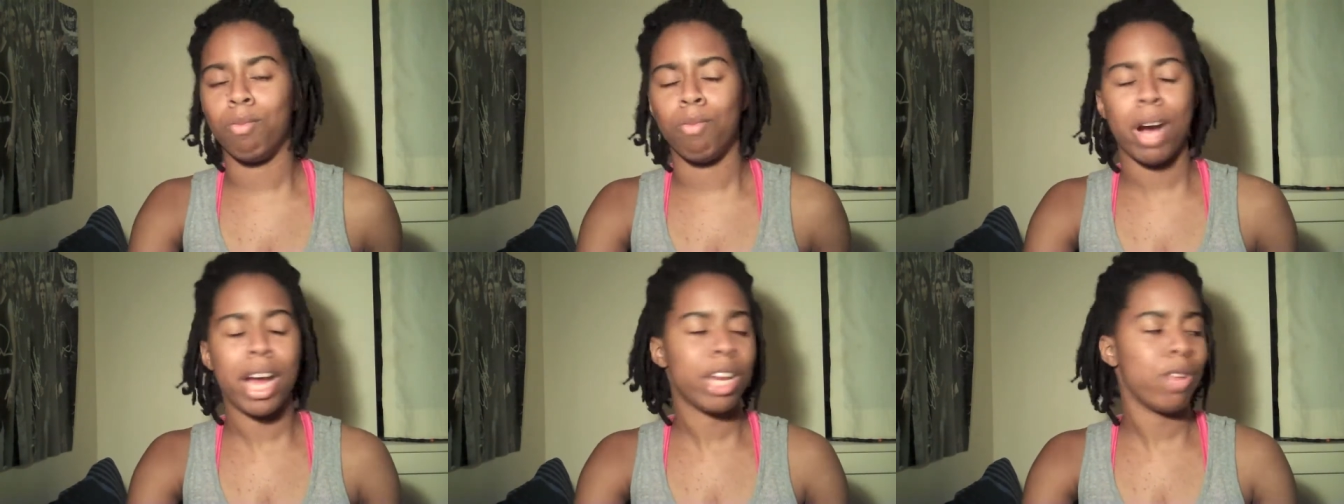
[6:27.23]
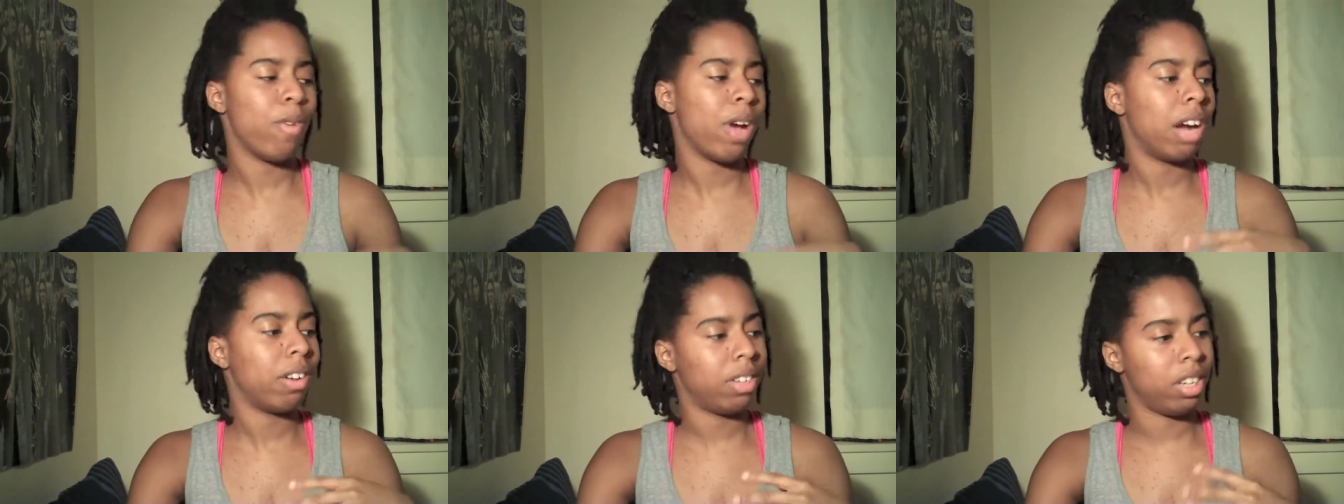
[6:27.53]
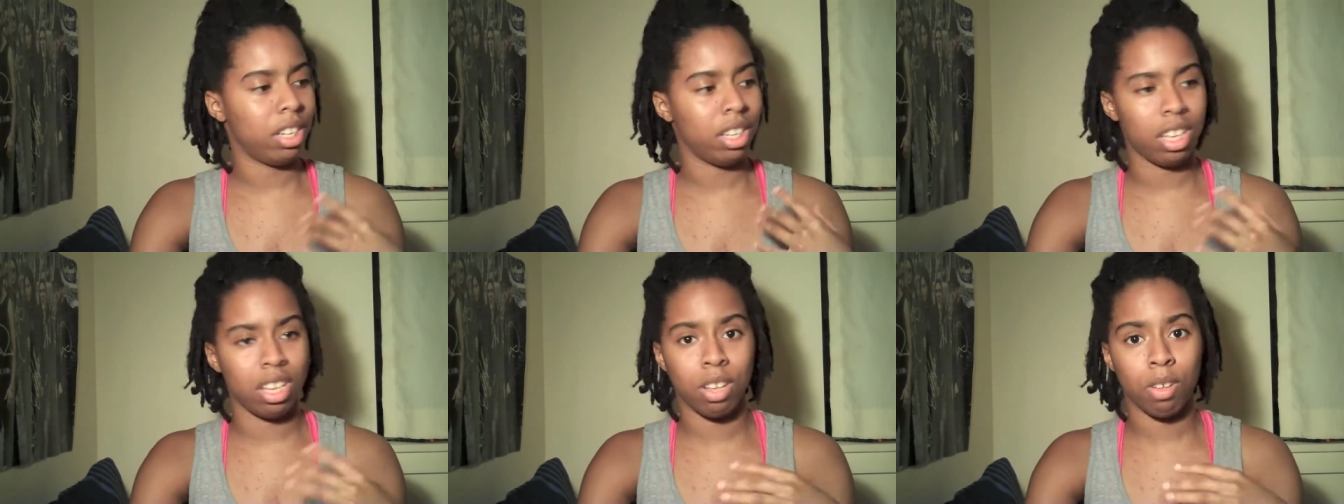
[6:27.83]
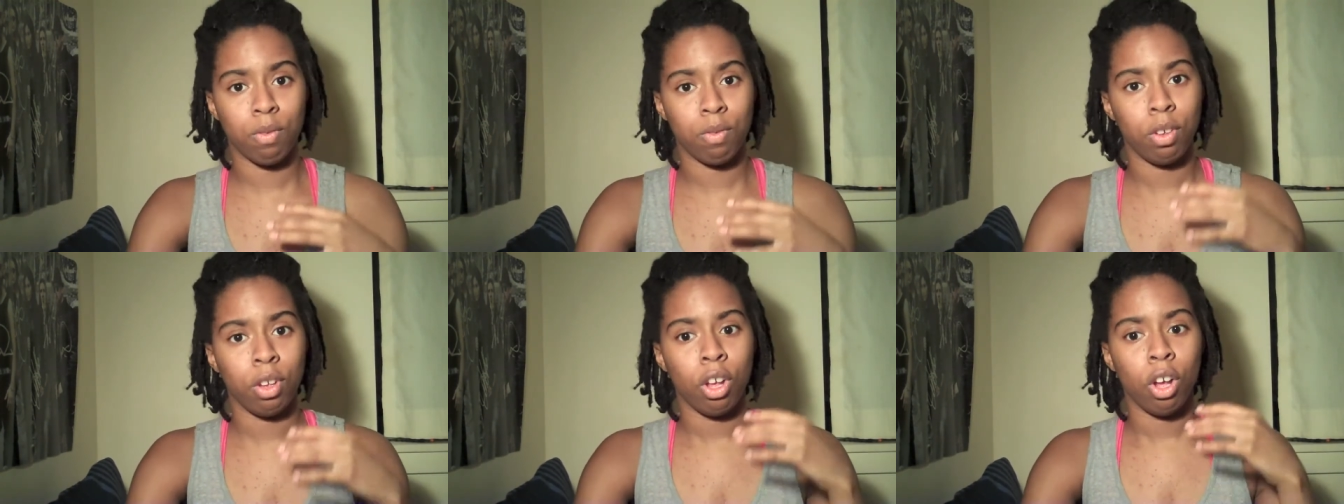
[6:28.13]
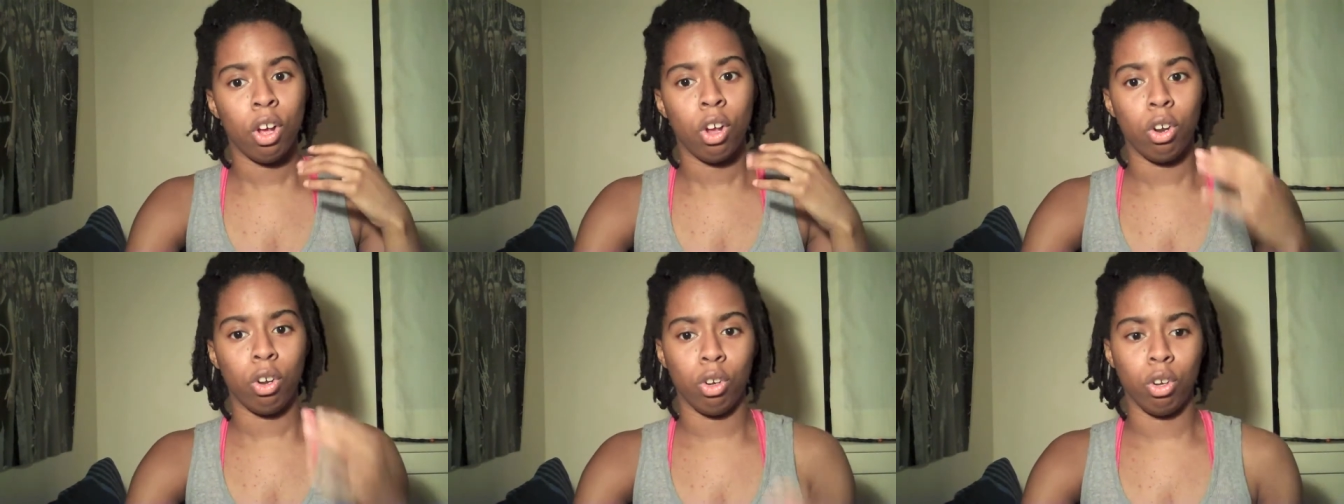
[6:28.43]
Why do you have to give
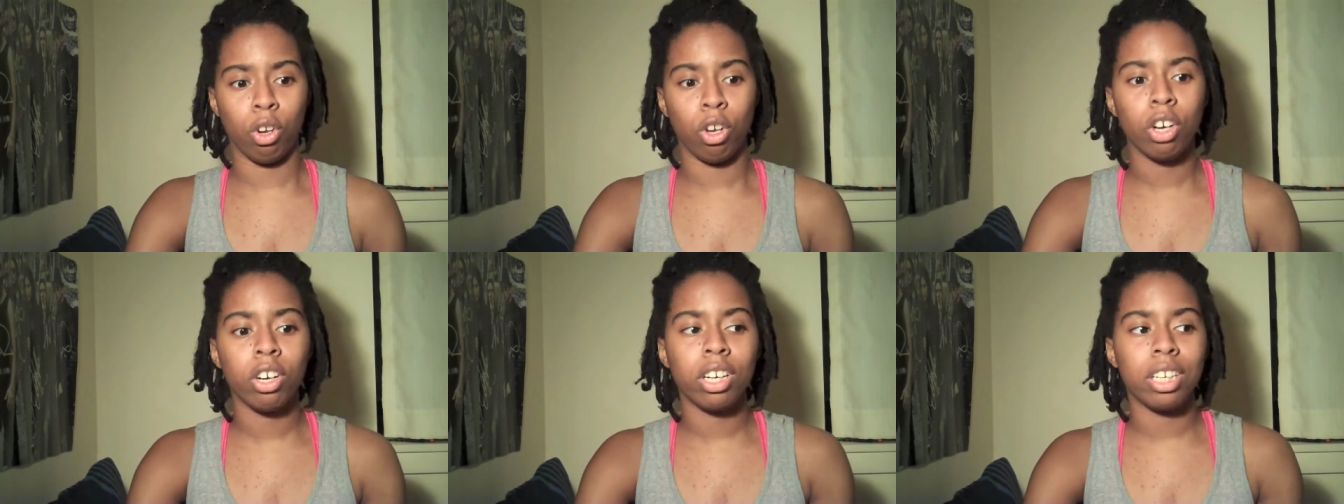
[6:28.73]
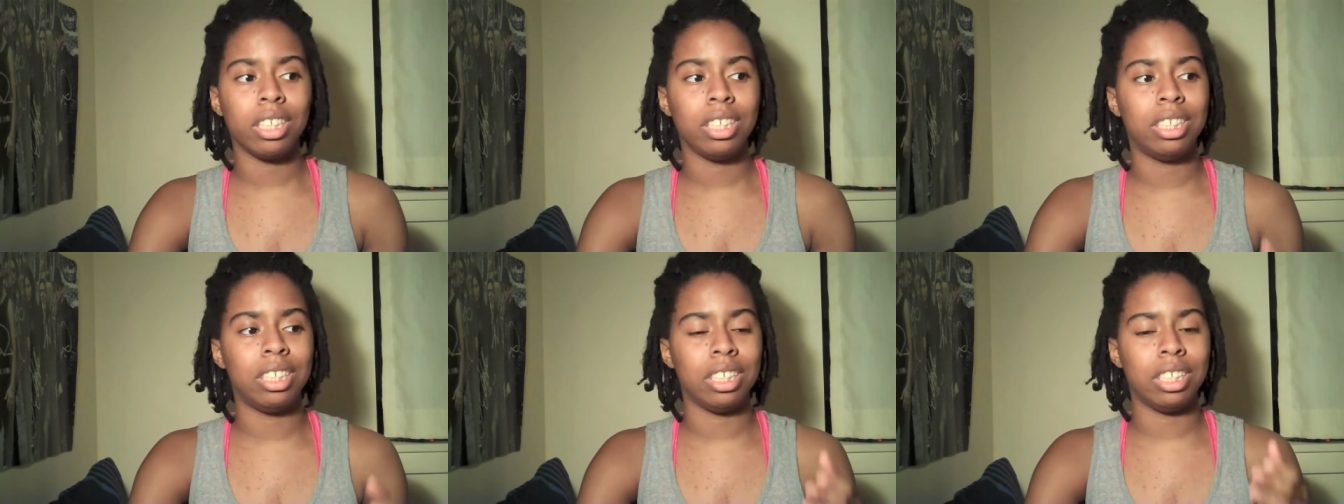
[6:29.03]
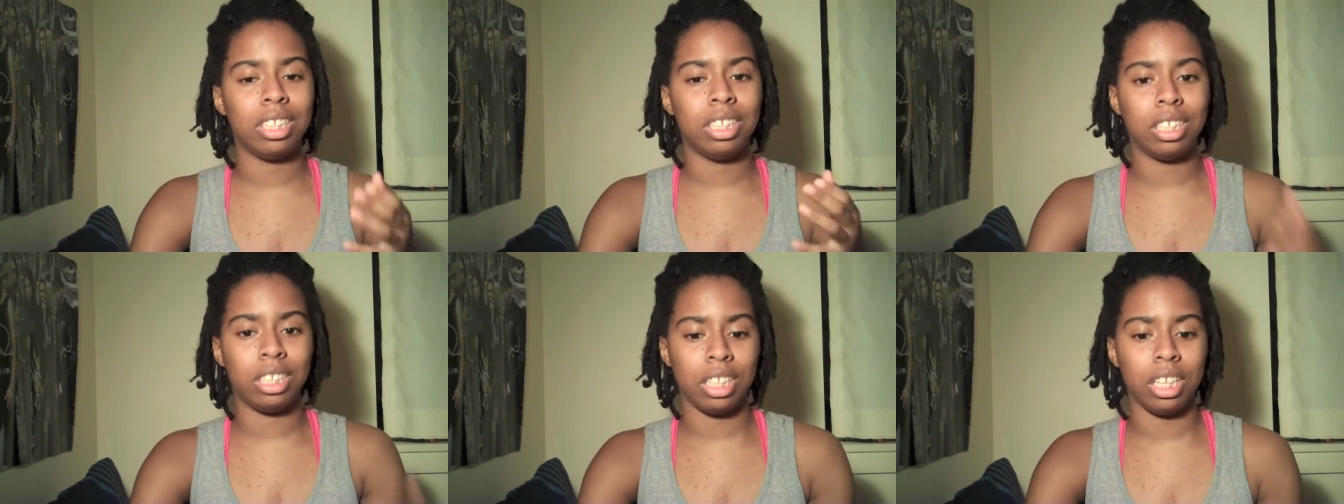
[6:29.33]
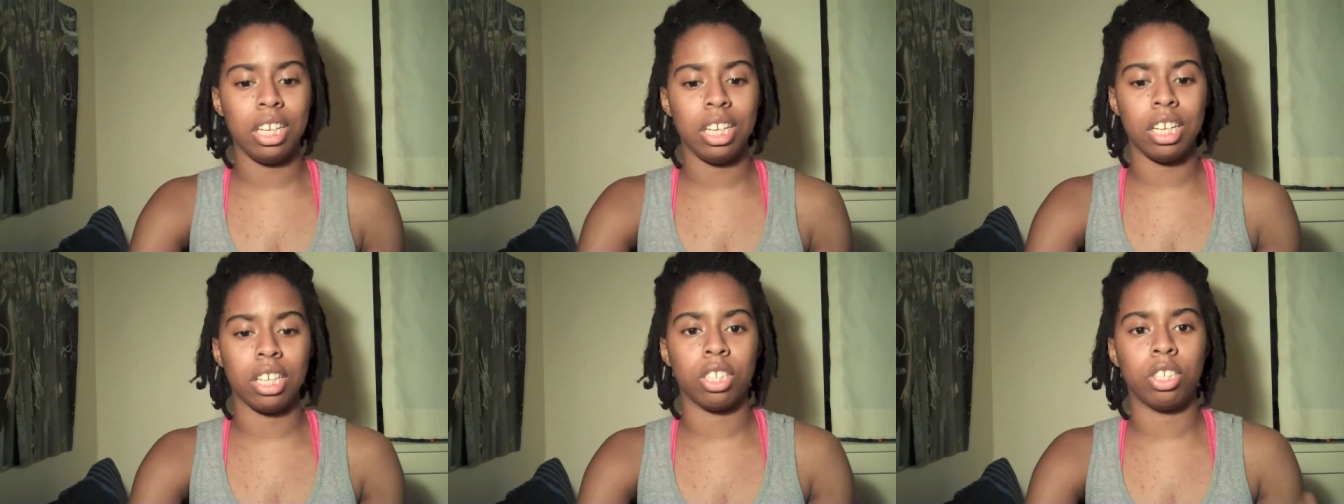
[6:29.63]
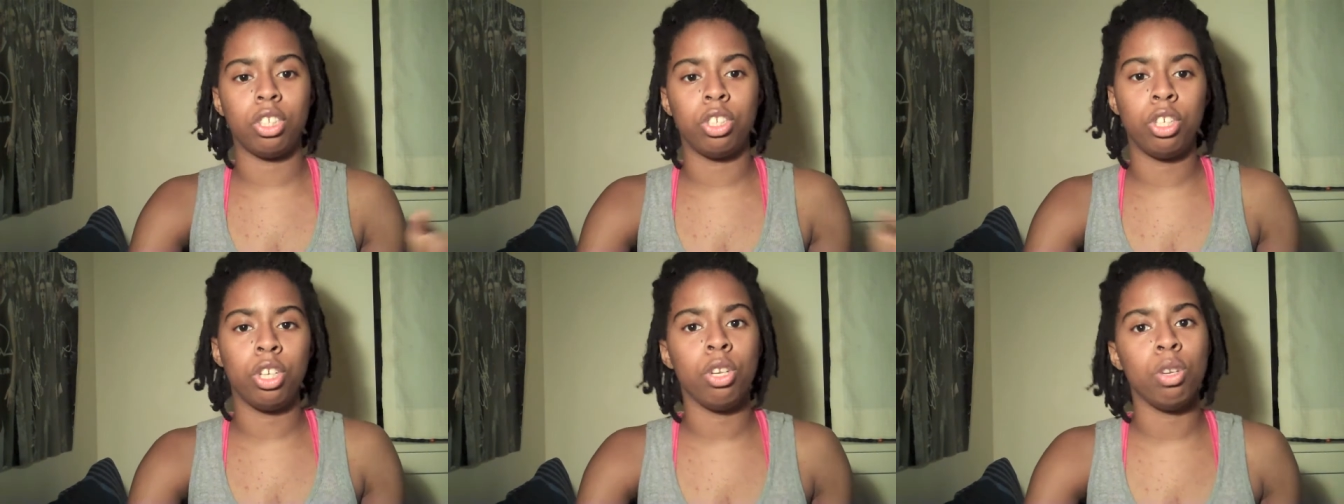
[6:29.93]
Loras's
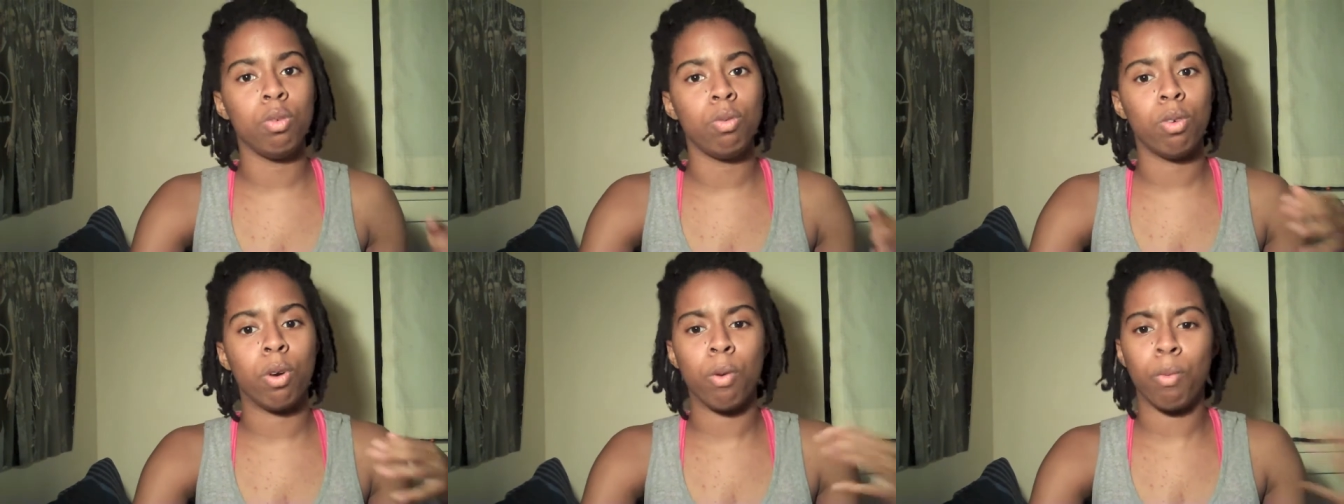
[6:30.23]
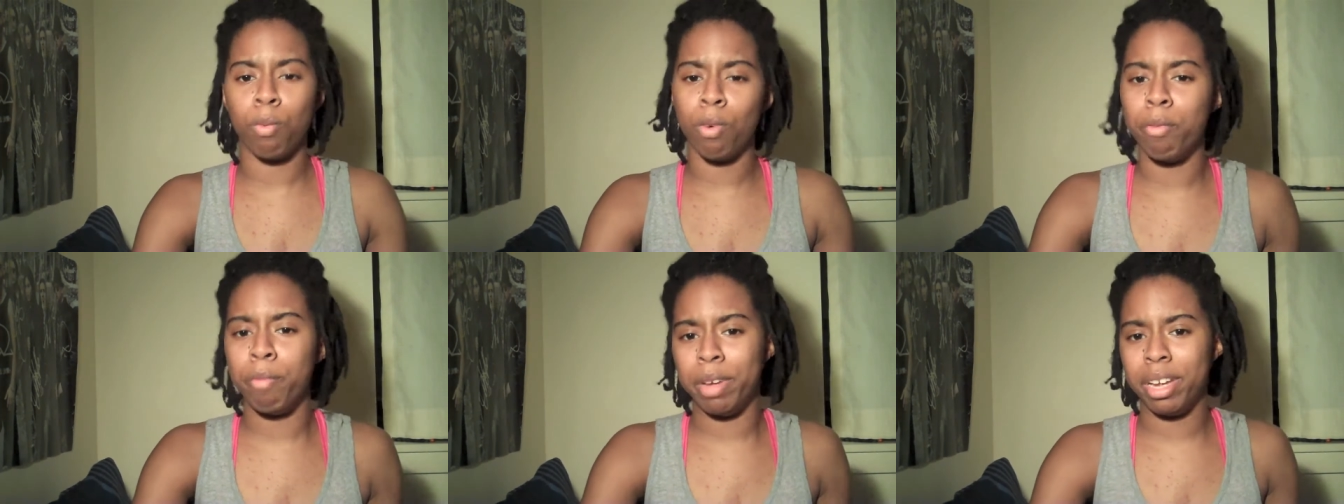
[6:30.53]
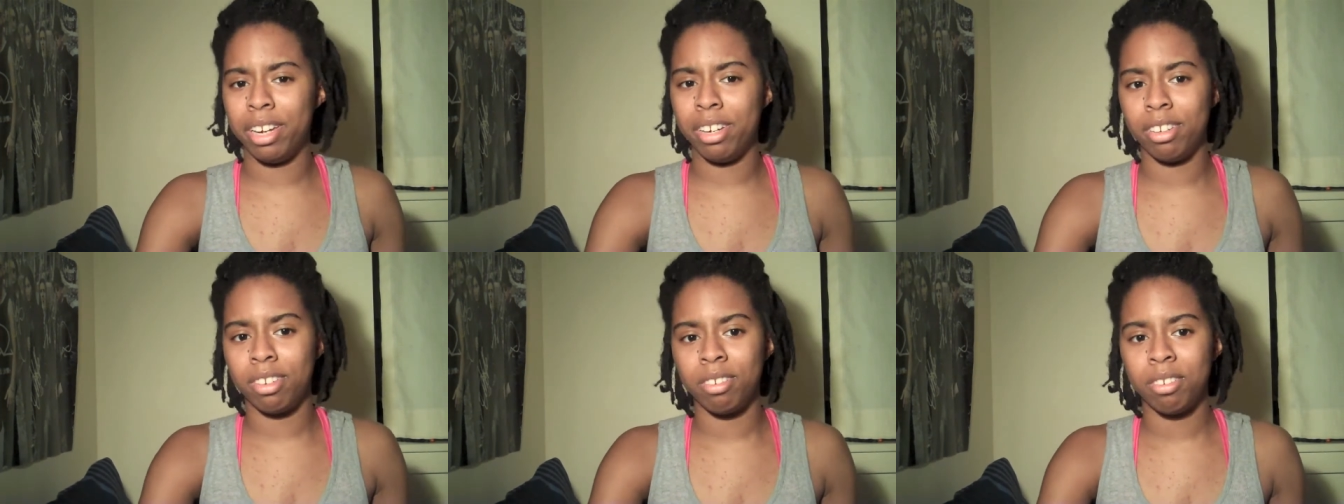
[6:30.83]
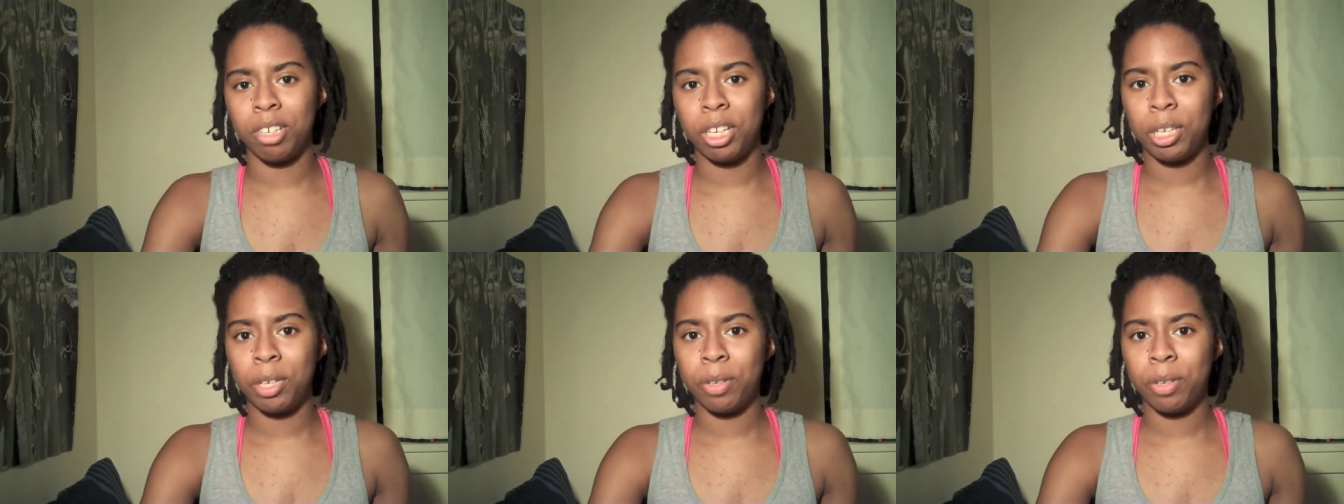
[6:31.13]
scenes to a woman?